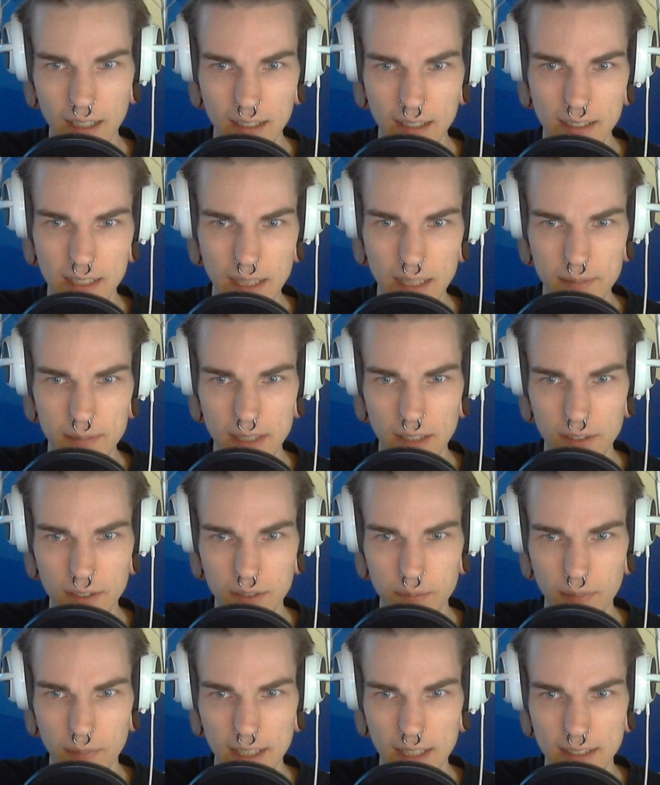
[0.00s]
Tips how to
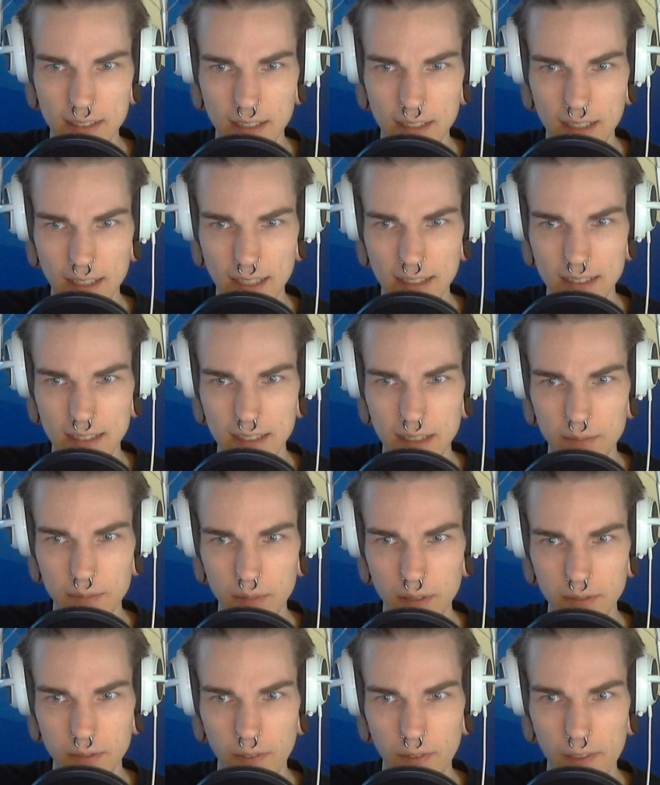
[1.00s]
play as Nidalee against team
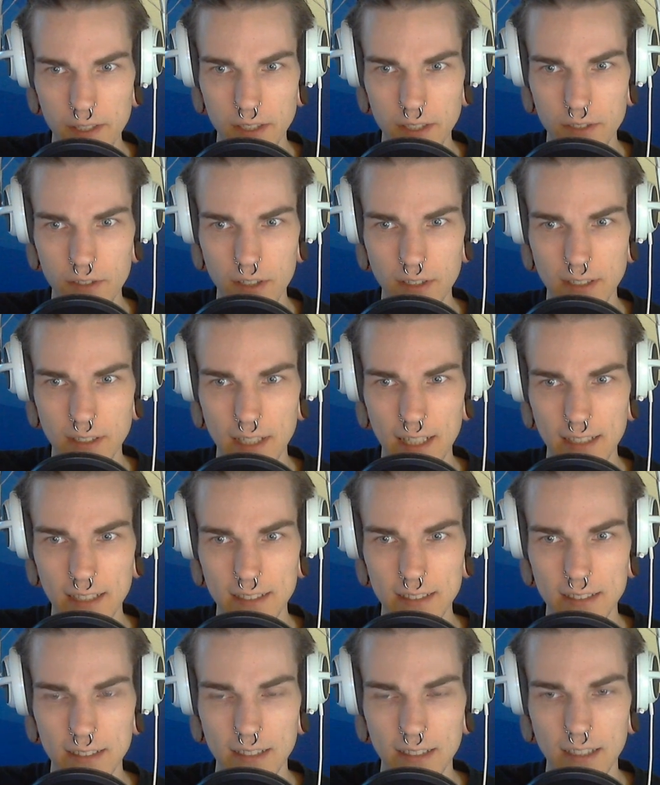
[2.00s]
comps with strong
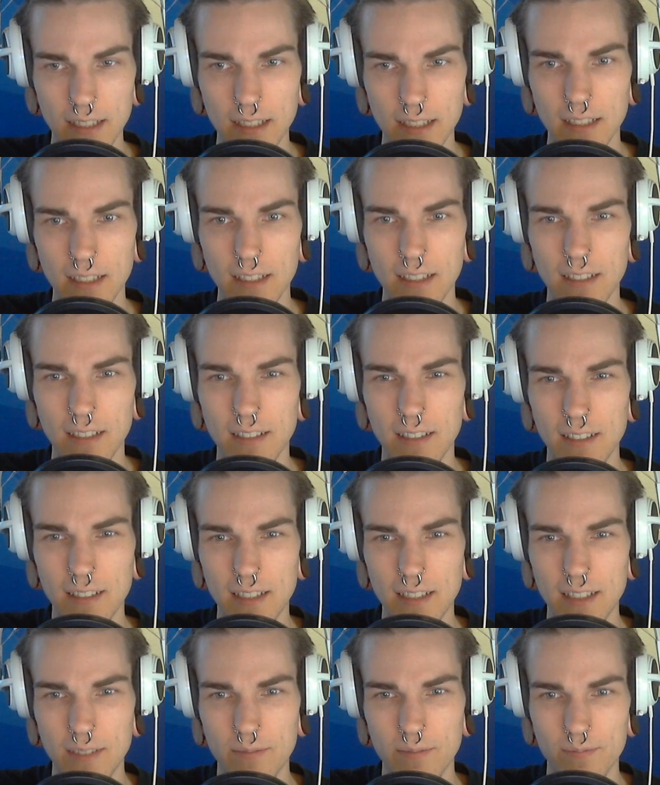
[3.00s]
tanks.
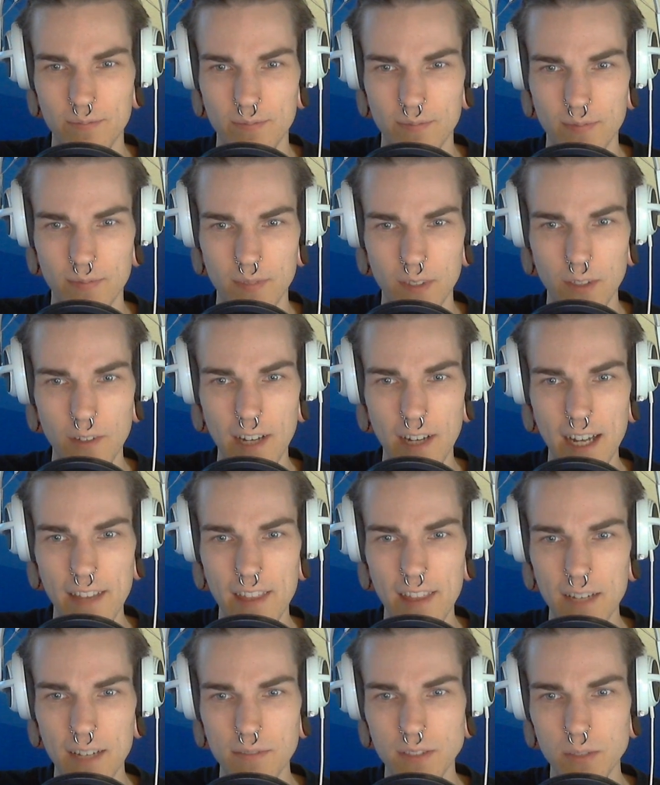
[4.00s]
You
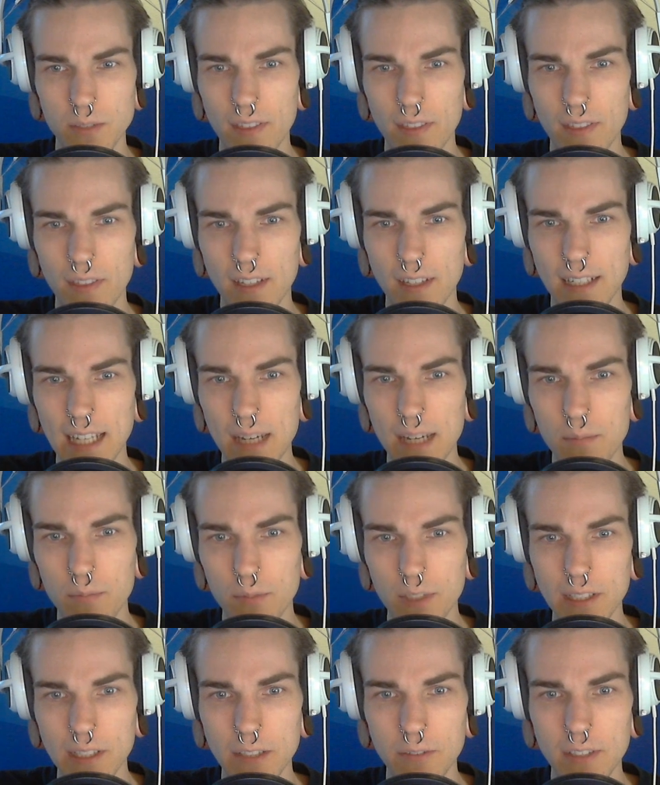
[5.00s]
either have to win the game
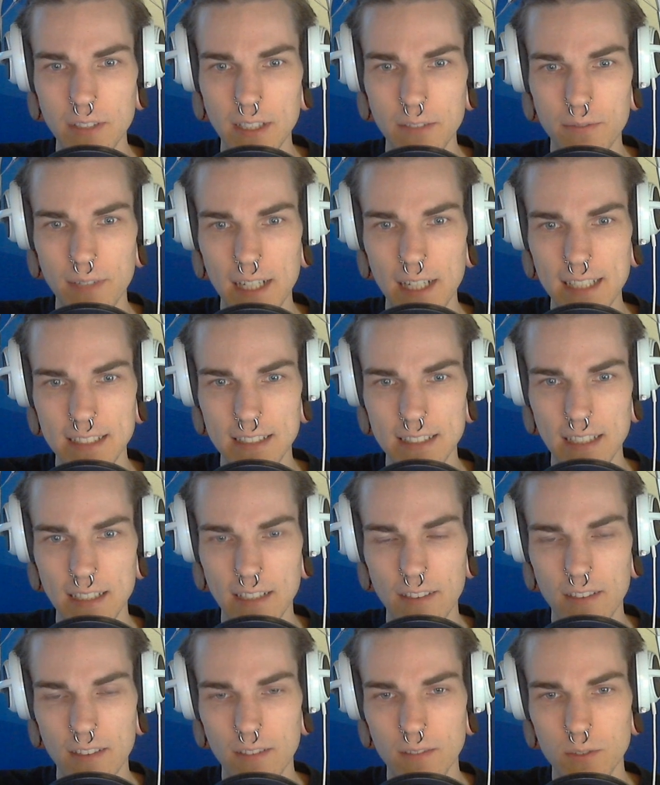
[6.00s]
really fast, like
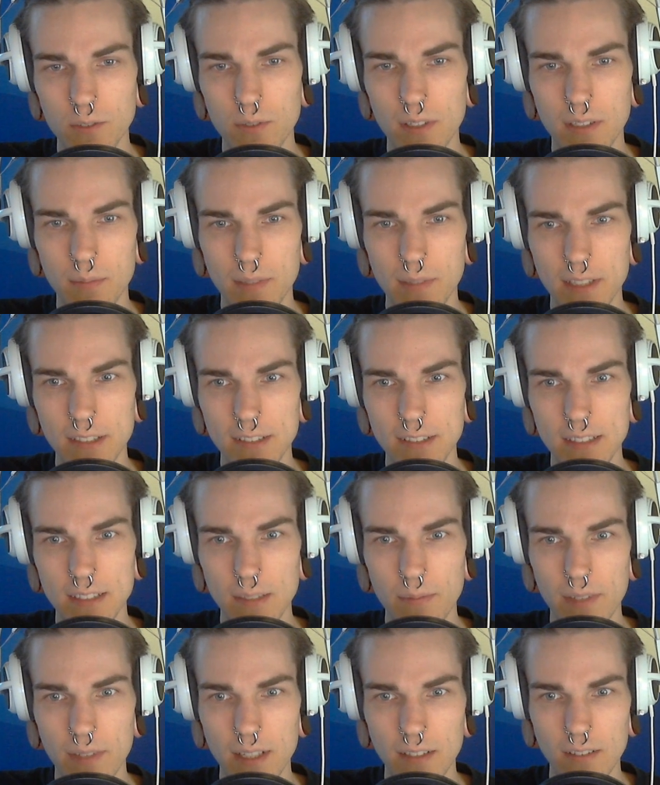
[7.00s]
in 20 minutes or
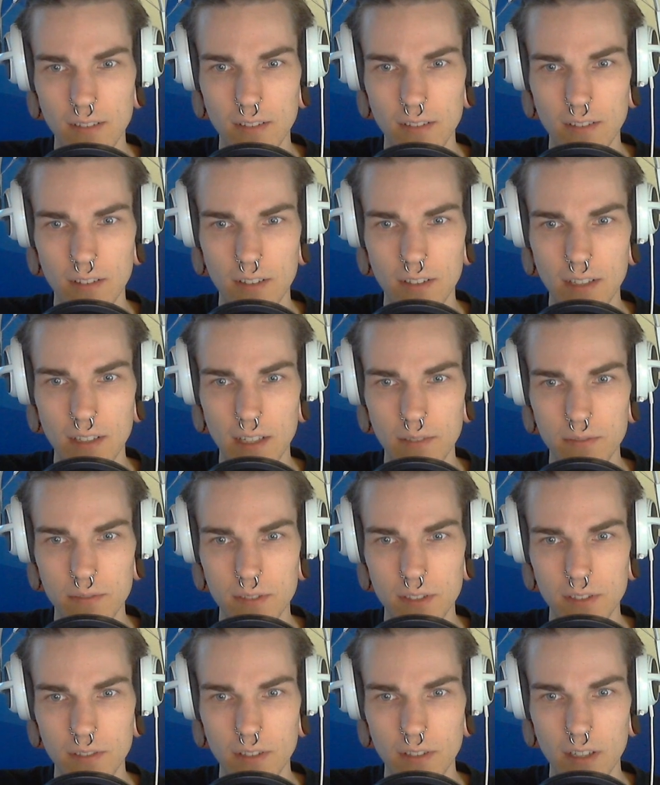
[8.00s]
something, or you have
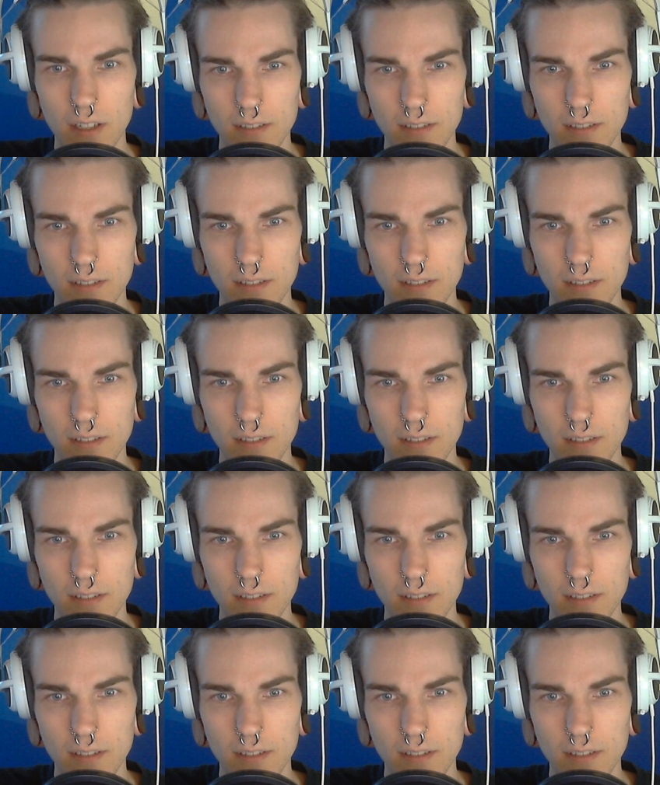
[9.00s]
to